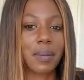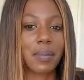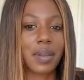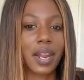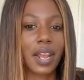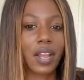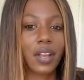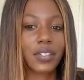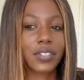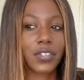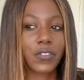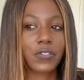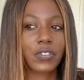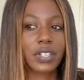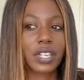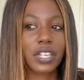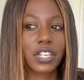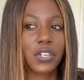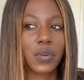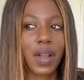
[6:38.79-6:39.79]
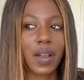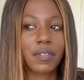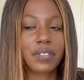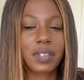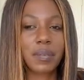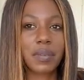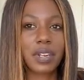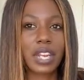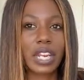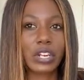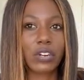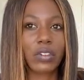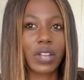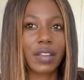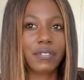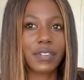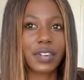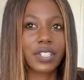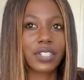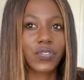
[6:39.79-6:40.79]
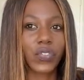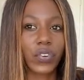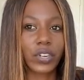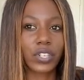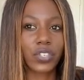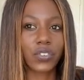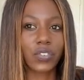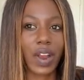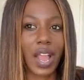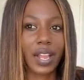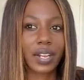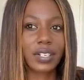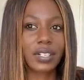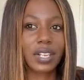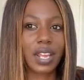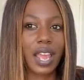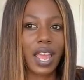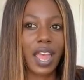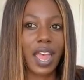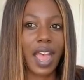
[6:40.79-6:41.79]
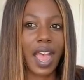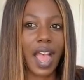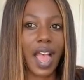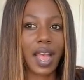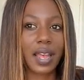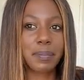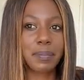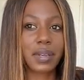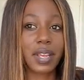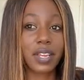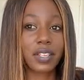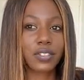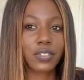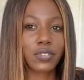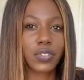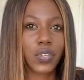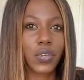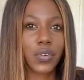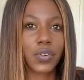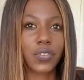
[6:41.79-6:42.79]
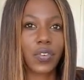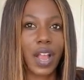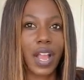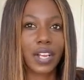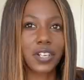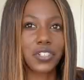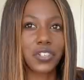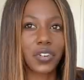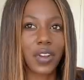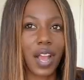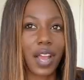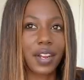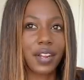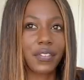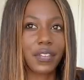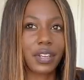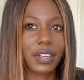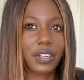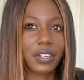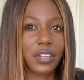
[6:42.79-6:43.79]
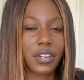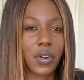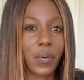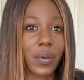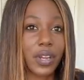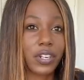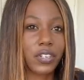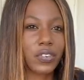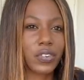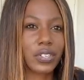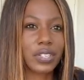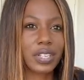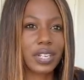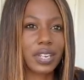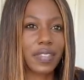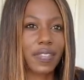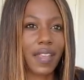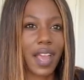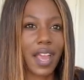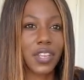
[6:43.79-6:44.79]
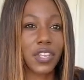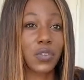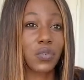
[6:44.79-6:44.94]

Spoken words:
But I also feel like you have somebody in your life that is very direct, and because they're so direct, you're kind of, you know, interested in that.